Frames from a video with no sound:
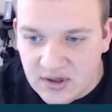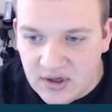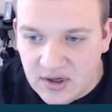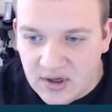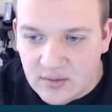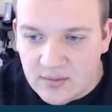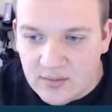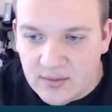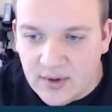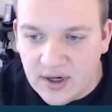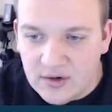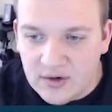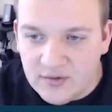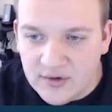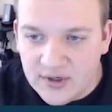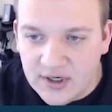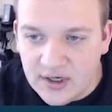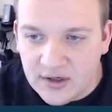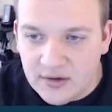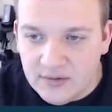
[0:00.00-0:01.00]
right over
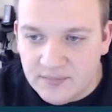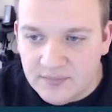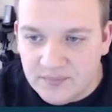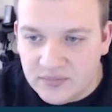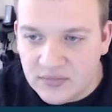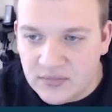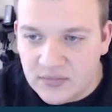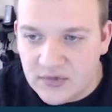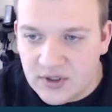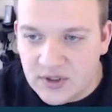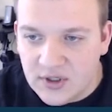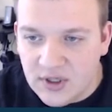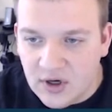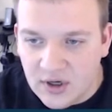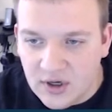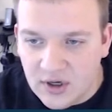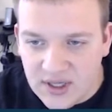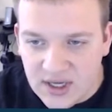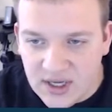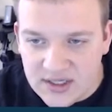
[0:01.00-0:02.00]
here. In
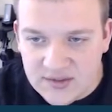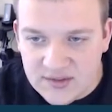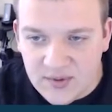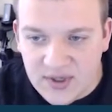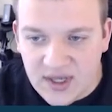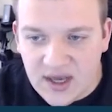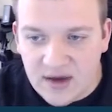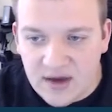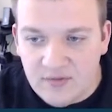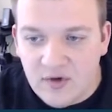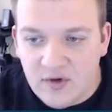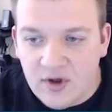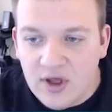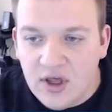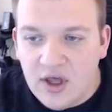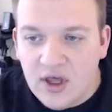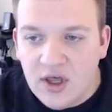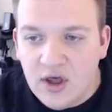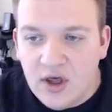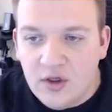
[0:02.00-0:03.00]
our case, we have
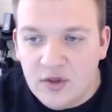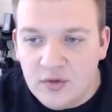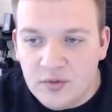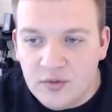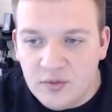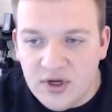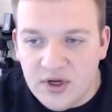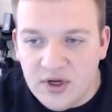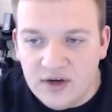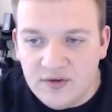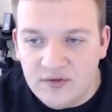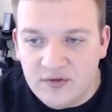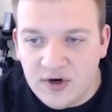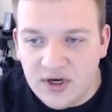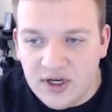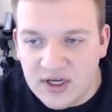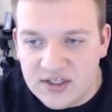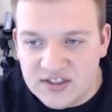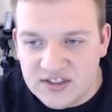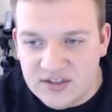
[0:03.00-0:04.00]
3 different
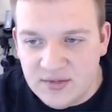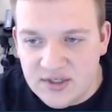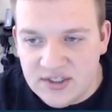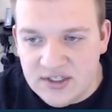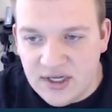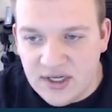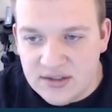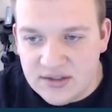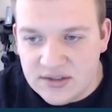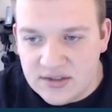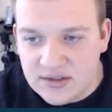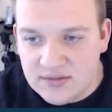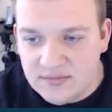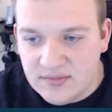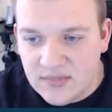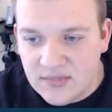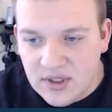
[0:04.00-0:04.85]
custom intents